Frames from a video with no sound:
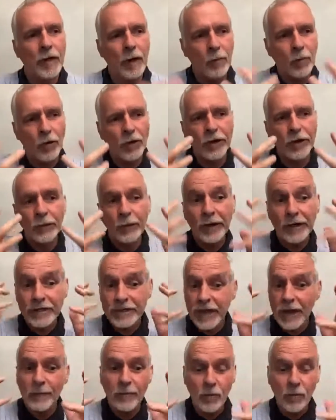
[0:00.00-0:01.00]

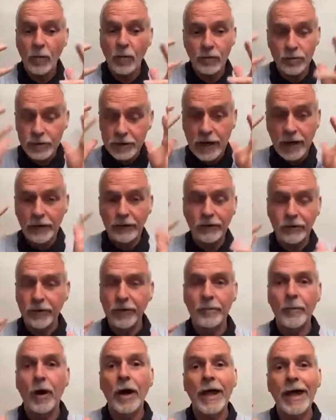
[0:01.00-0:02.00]
what was going on
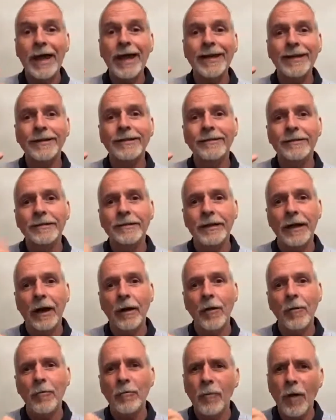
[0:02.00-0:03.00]
in my head, you
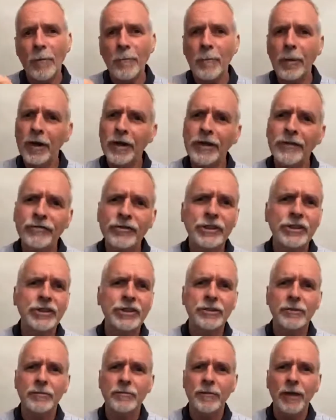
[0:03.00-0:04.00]
know, my belief
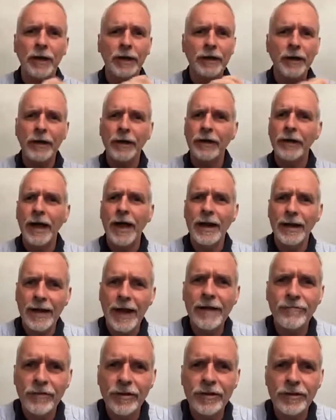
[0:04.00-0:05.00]
system and
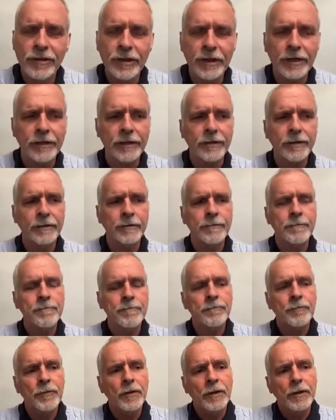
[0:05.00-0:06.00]
everything.
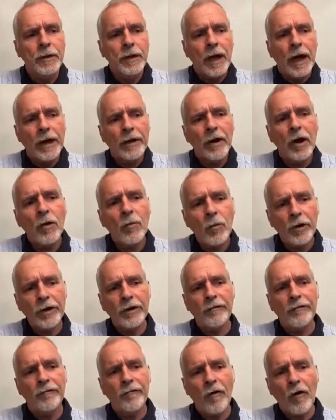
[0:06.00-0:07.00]
And I
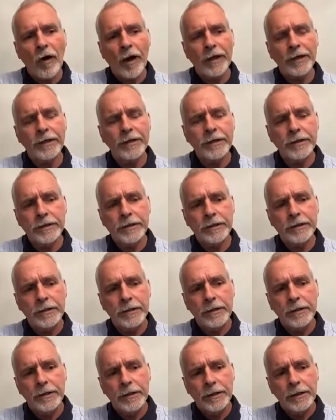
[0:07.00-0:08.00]
wanted to find
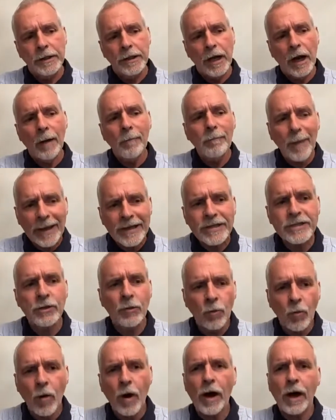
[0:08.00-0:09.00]
a better
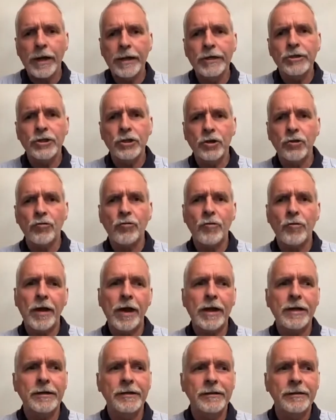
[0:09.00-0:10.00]
way to
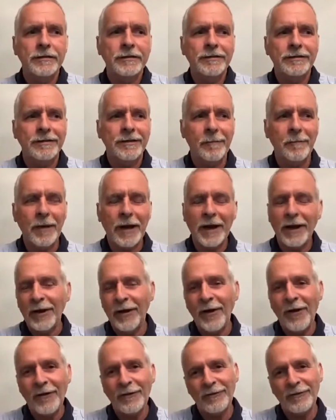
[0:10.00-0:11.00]
create a better
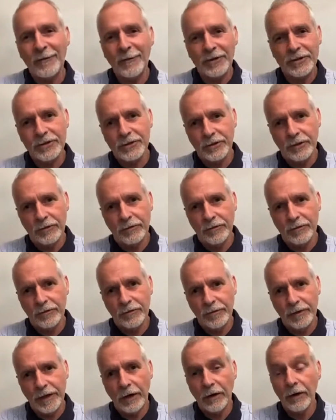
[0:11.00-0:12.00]
life for myself.
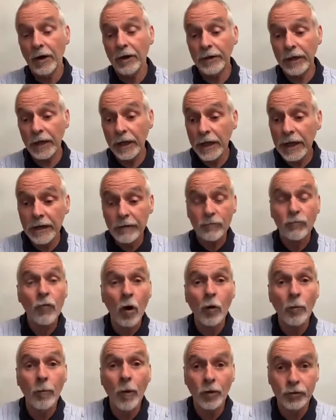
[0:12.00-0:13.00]
You know, I'd hit
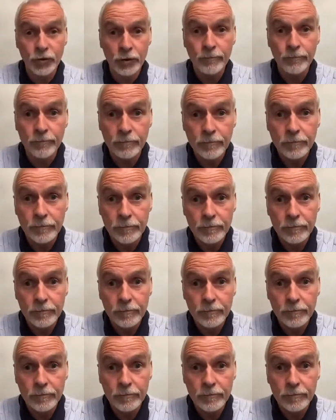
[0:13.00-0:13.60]
rock bottom,